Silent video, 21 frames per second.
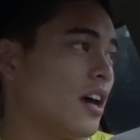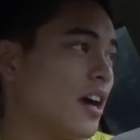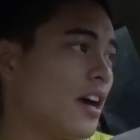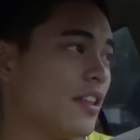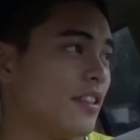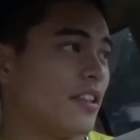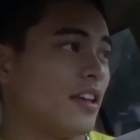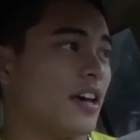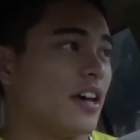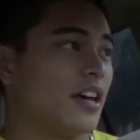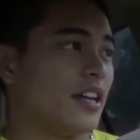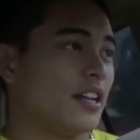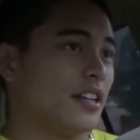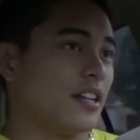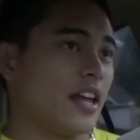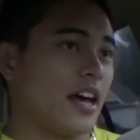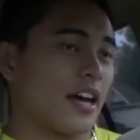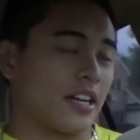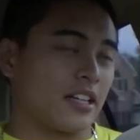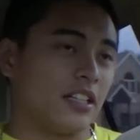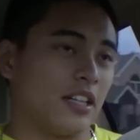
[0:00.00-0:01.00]
And then
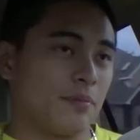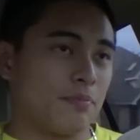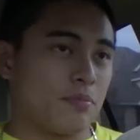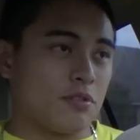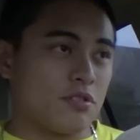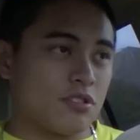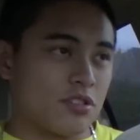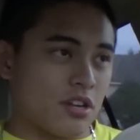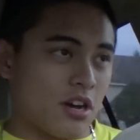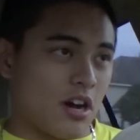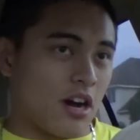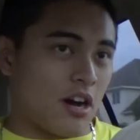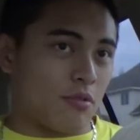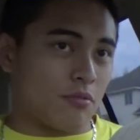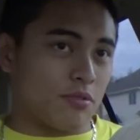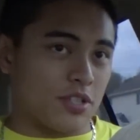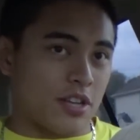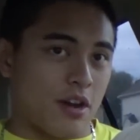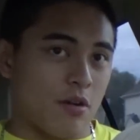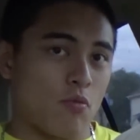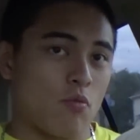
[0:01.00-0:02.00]
that clip you saw
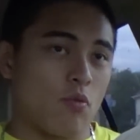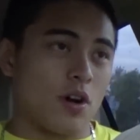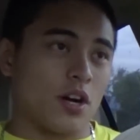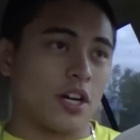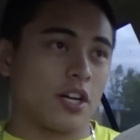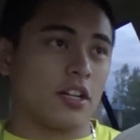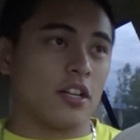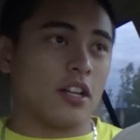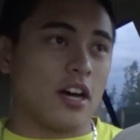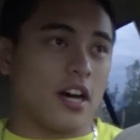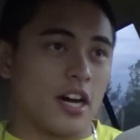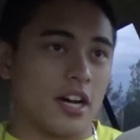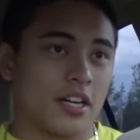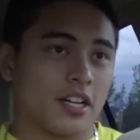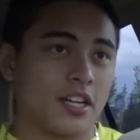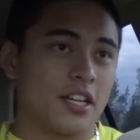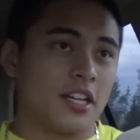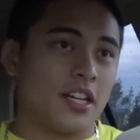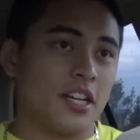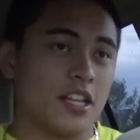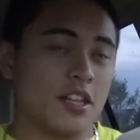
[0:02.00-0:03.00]
was at 1 o'clock
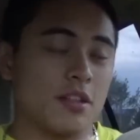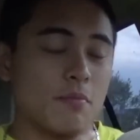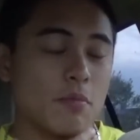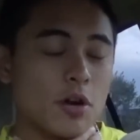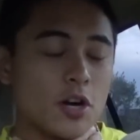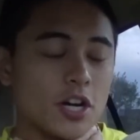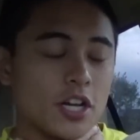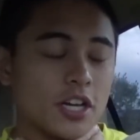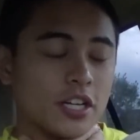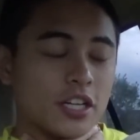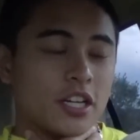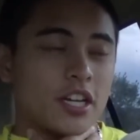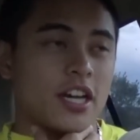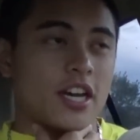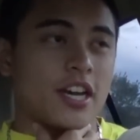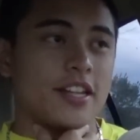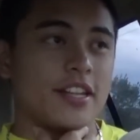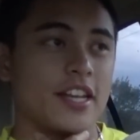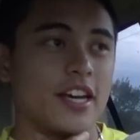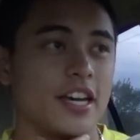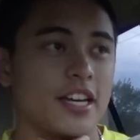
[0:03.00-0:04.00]
in the
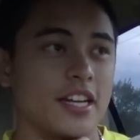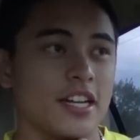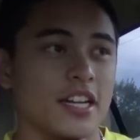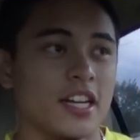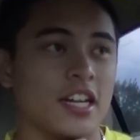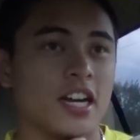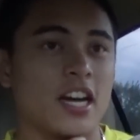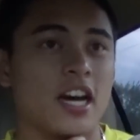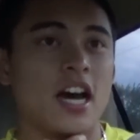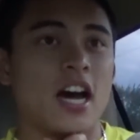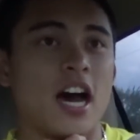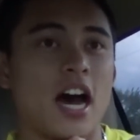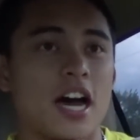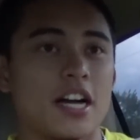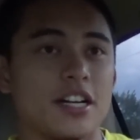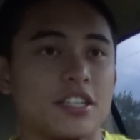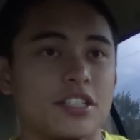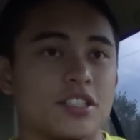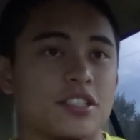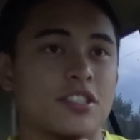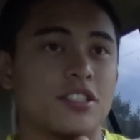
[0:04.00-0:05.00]
morning, and then
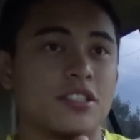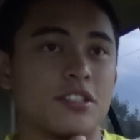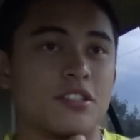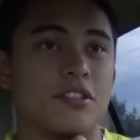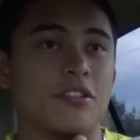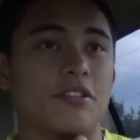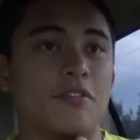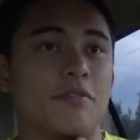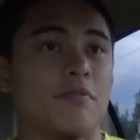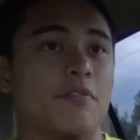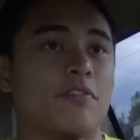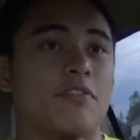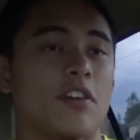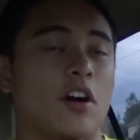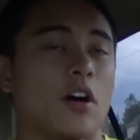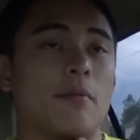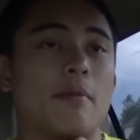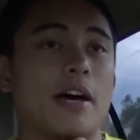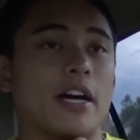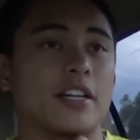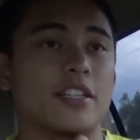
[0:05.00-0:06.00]
I just couldn't
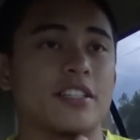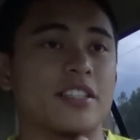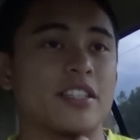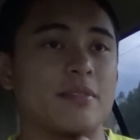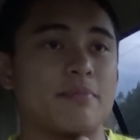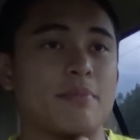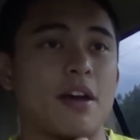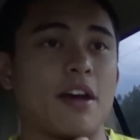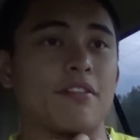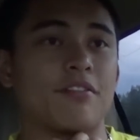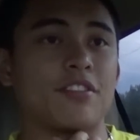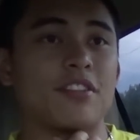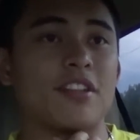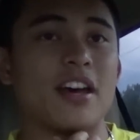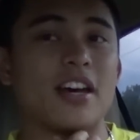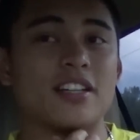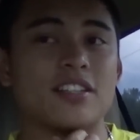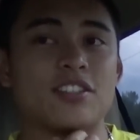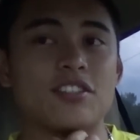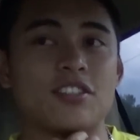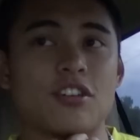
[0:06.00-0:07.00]
fall back asleep after
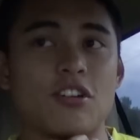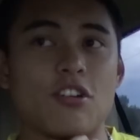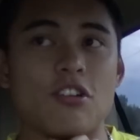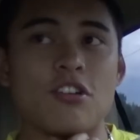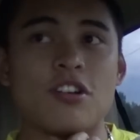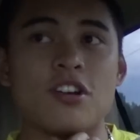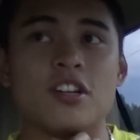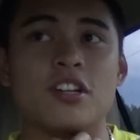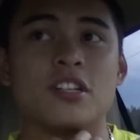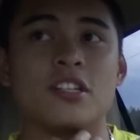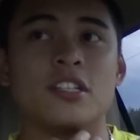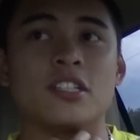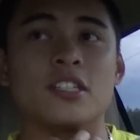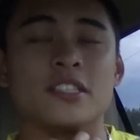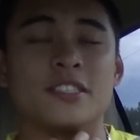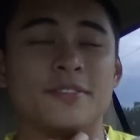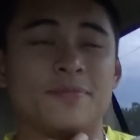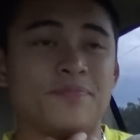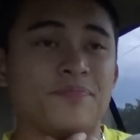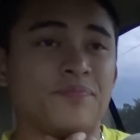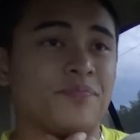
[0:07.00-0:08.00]
that. So
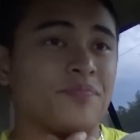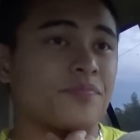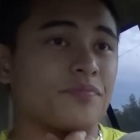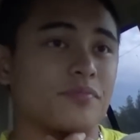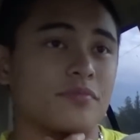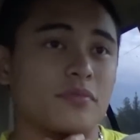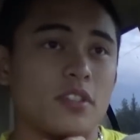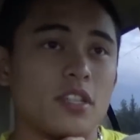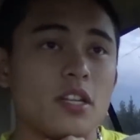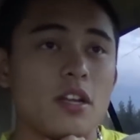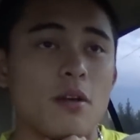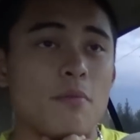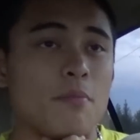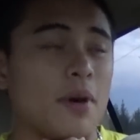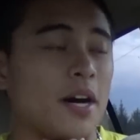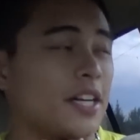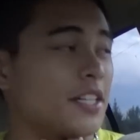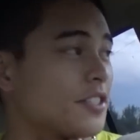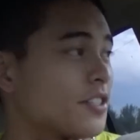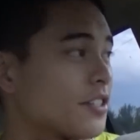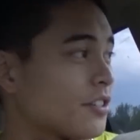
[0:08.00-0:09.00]

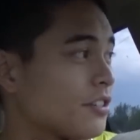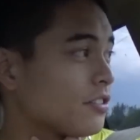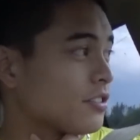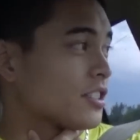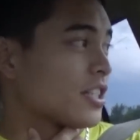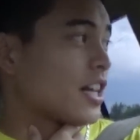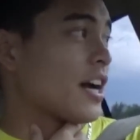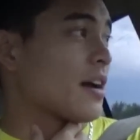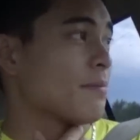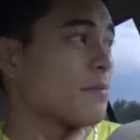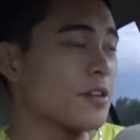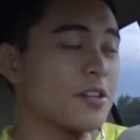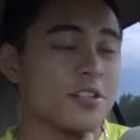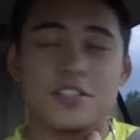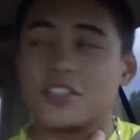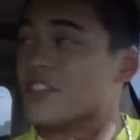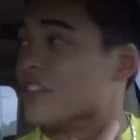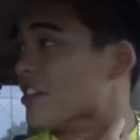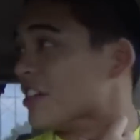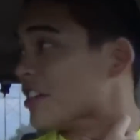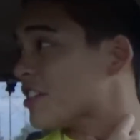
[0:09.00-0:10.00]
my internal timer
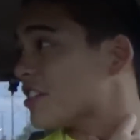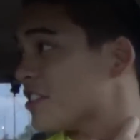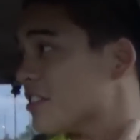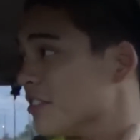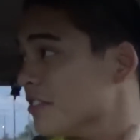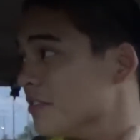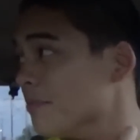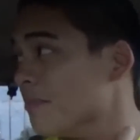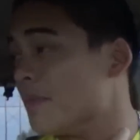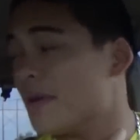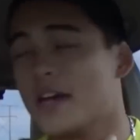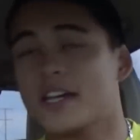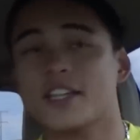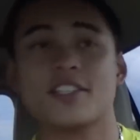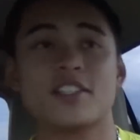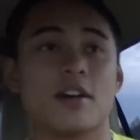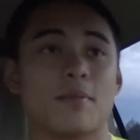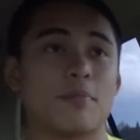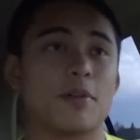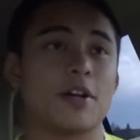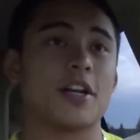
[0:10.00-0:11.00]
is just
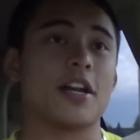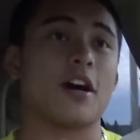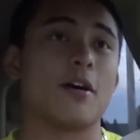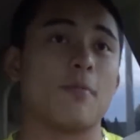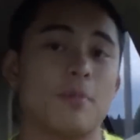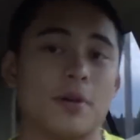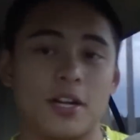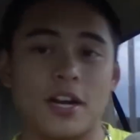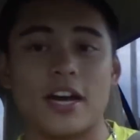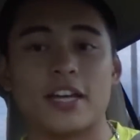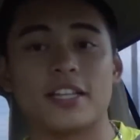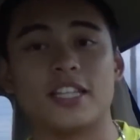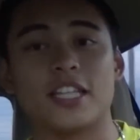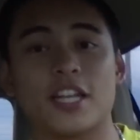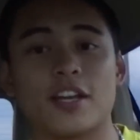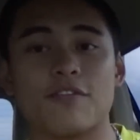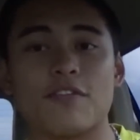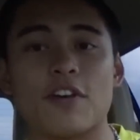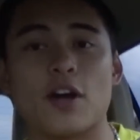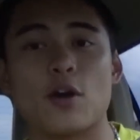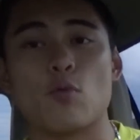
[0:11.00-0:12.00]
messed up right now. But I
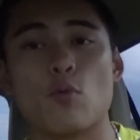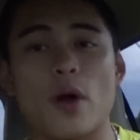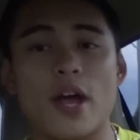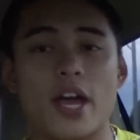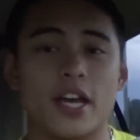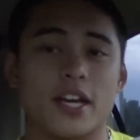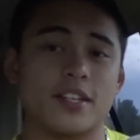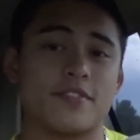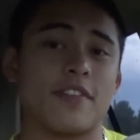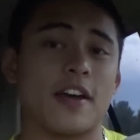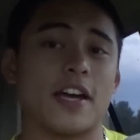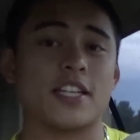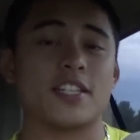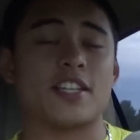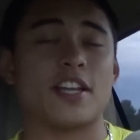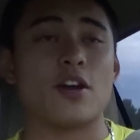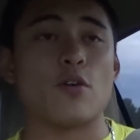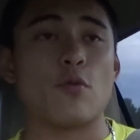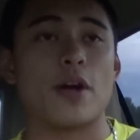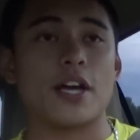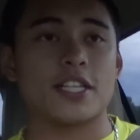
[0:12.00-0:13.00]
think if I
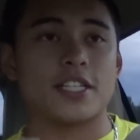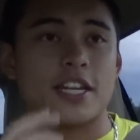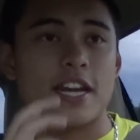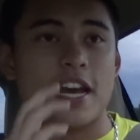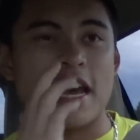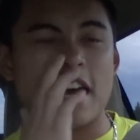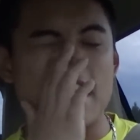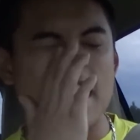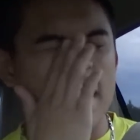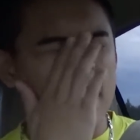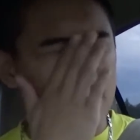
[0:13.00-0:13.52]
stay awake today